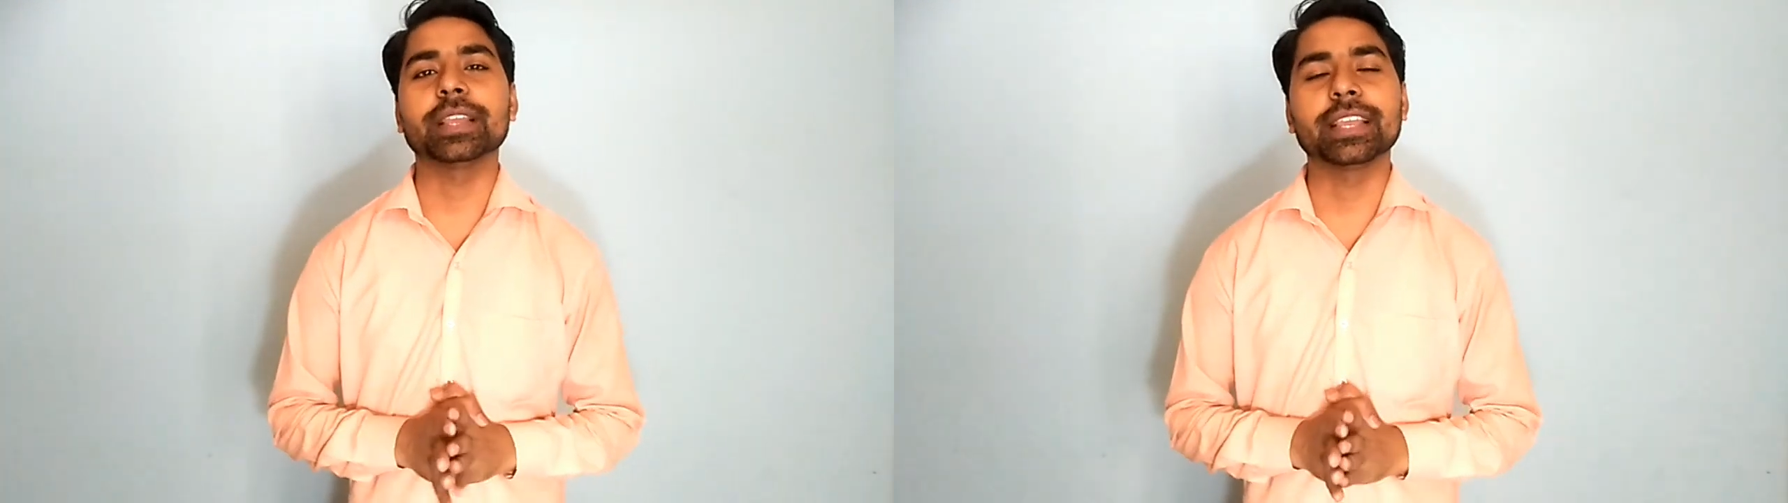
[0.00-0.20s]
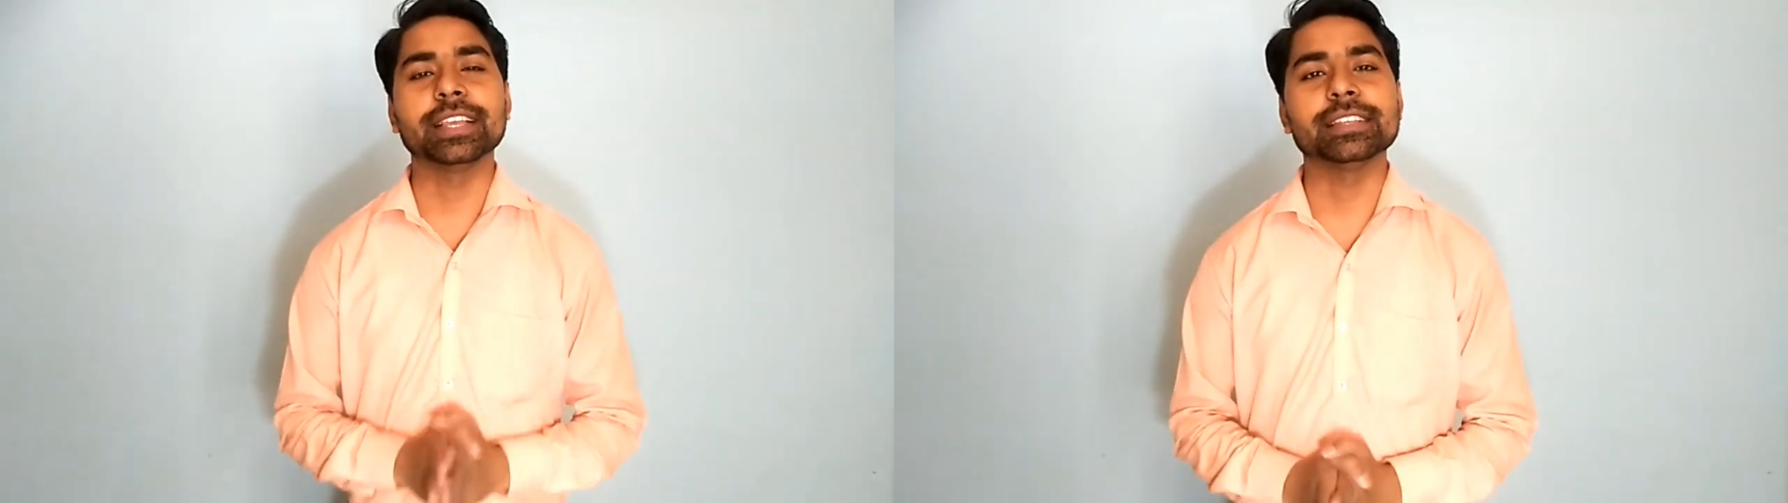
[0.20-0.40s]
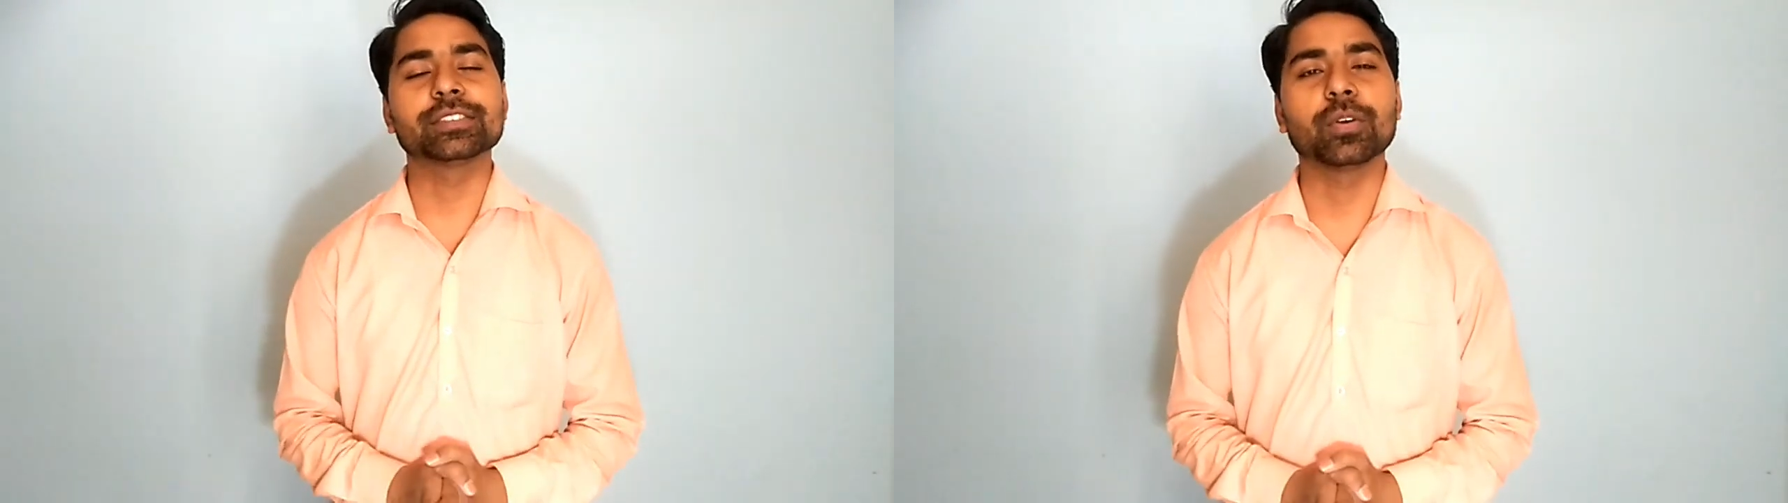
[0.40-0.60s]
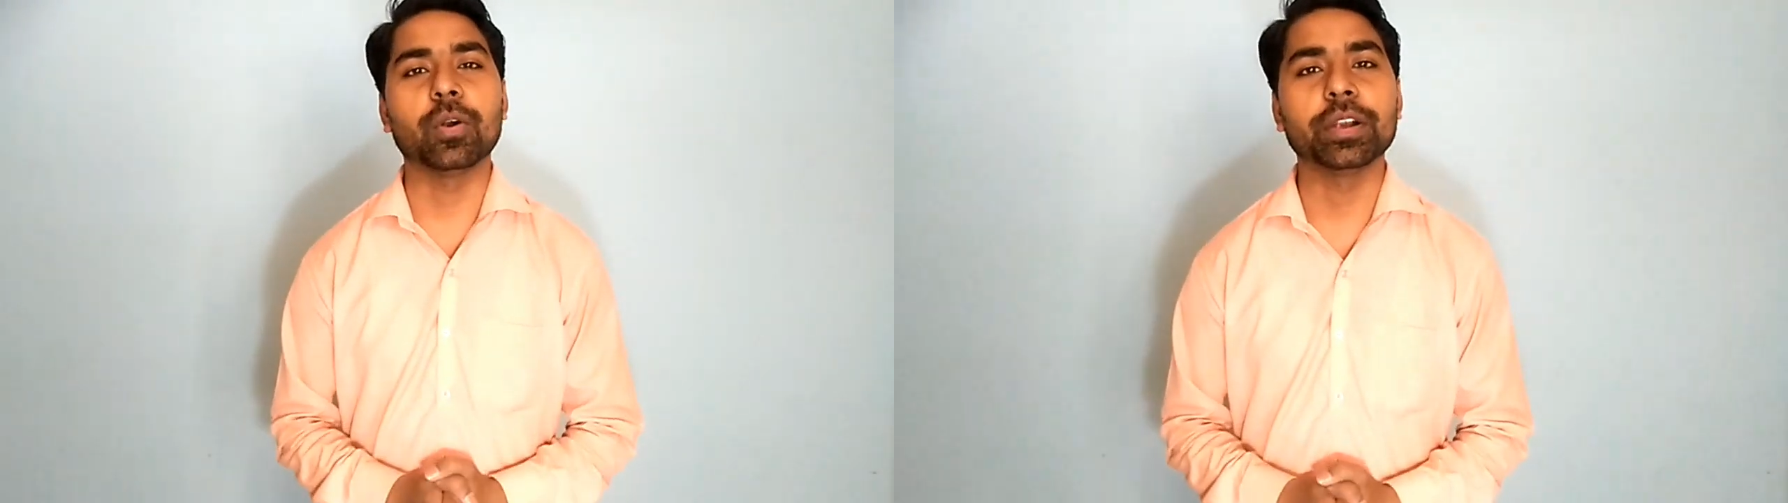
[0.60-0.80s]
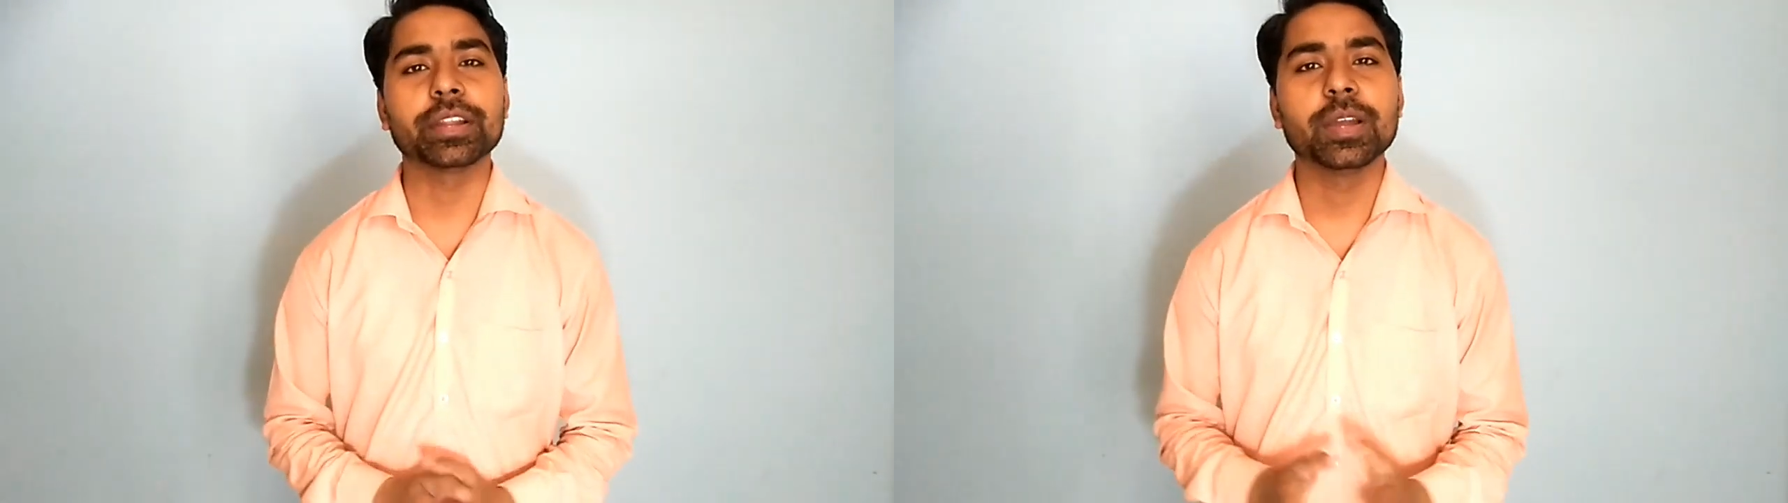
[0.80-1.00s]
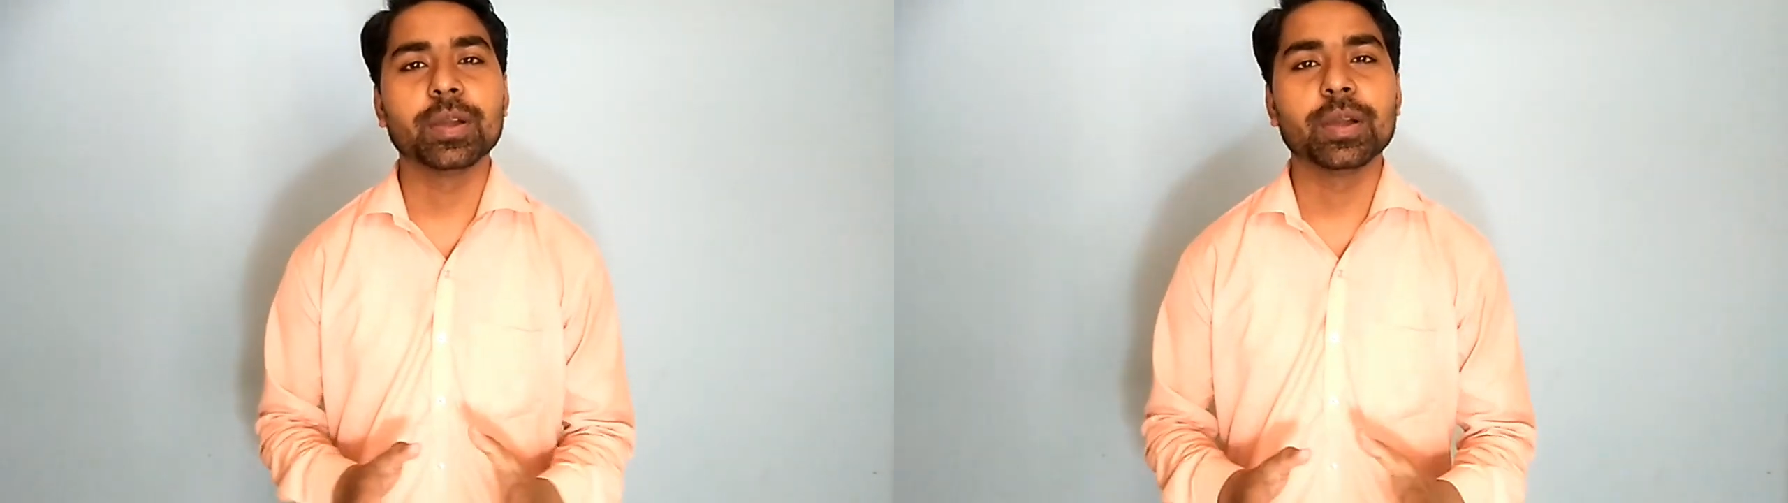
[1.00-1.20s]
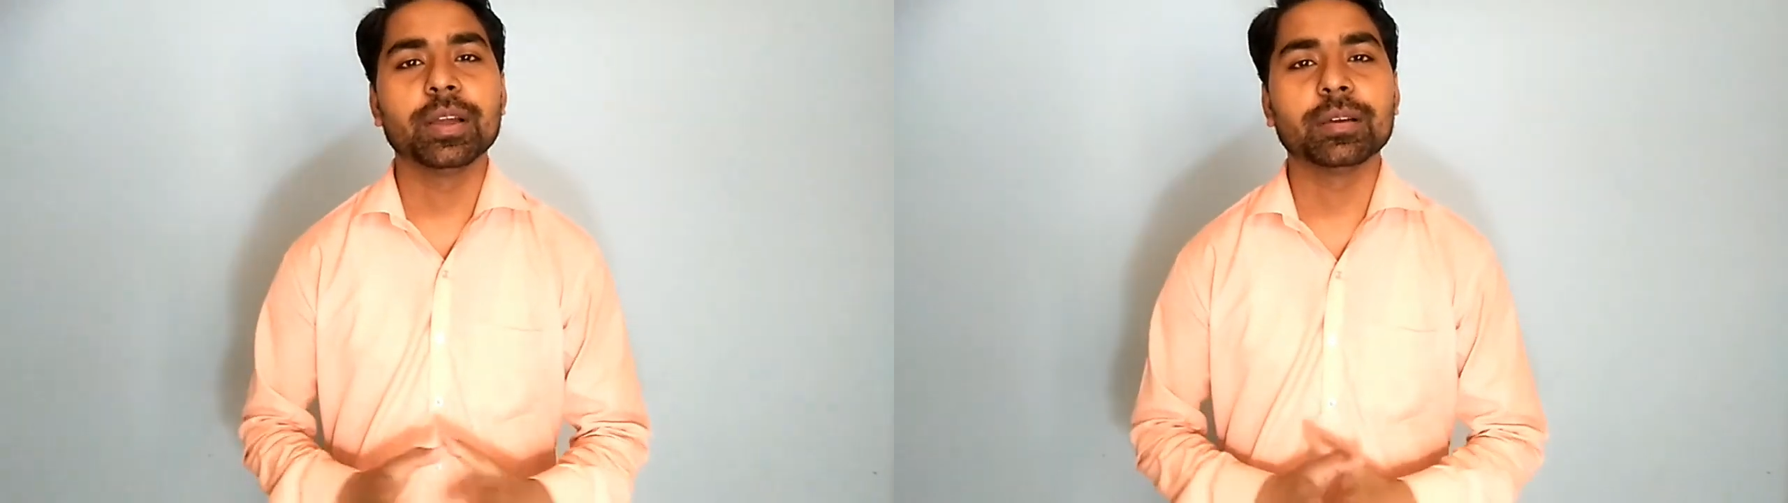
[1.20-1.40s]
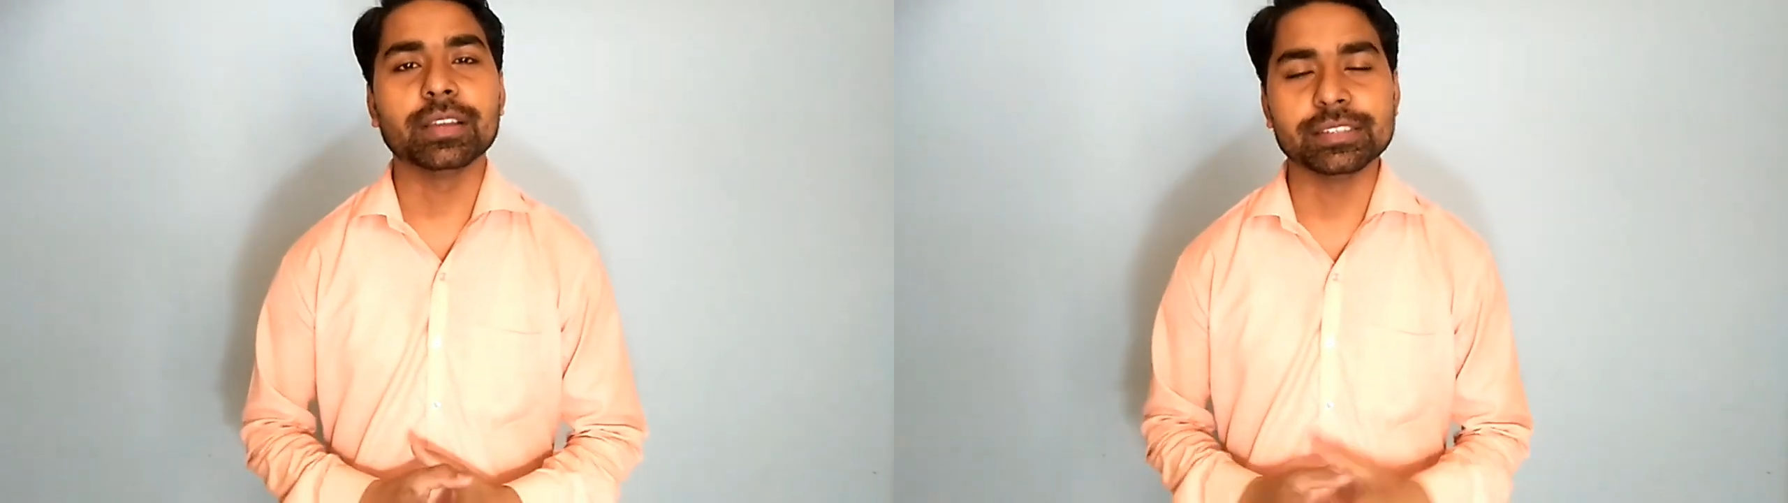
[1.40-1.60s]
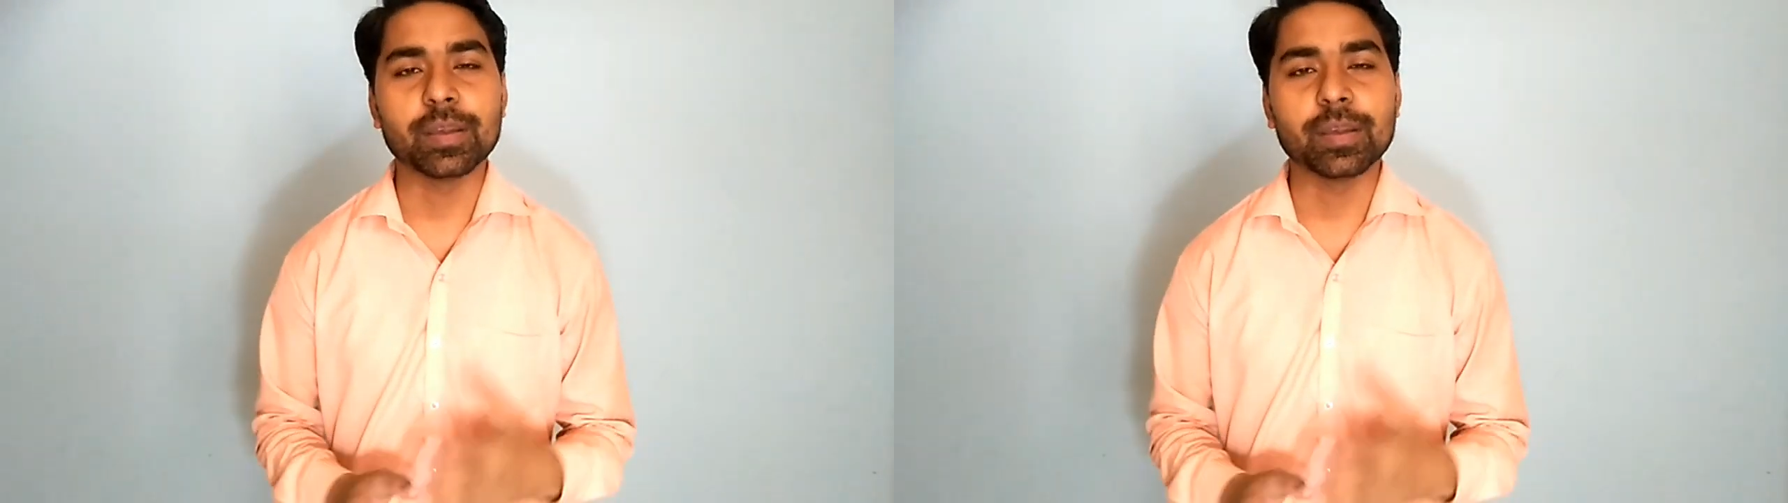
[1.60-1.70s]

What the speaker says: is